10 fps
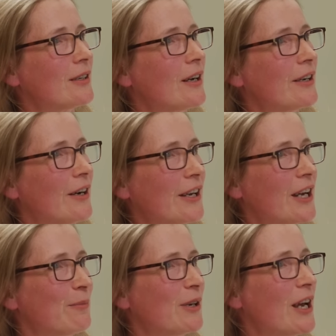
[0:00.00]
I, I,
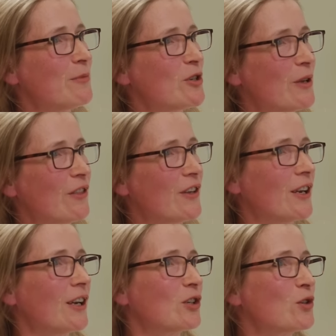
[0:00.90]
came came to be
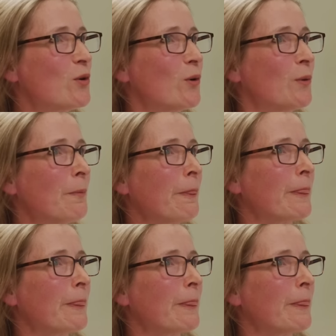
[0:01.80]
thinking at all